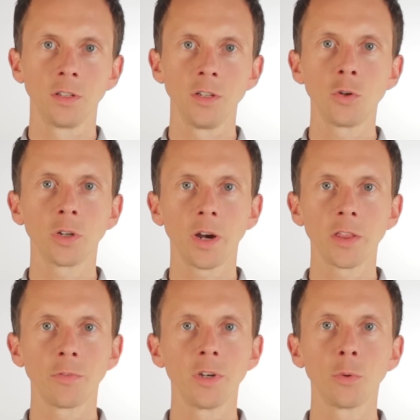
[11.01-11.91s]
You can
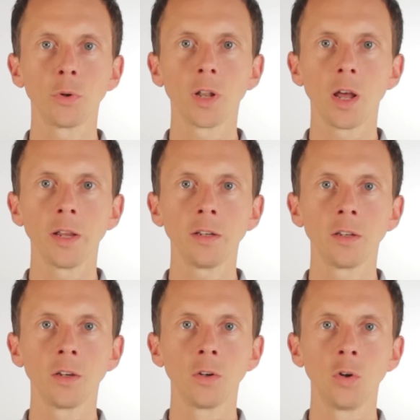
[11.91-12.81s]
either renew online
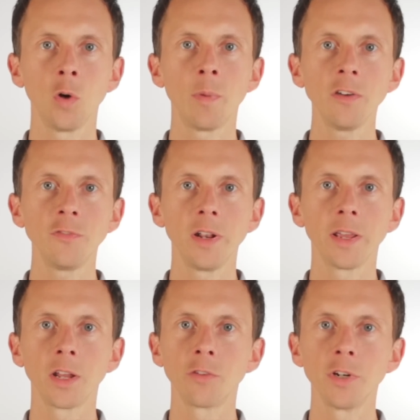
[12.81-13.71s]
or by
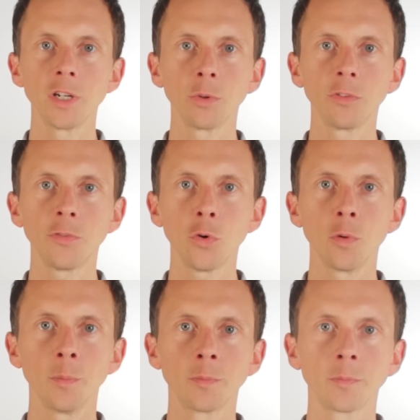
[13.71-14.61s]
filling in a renewal form.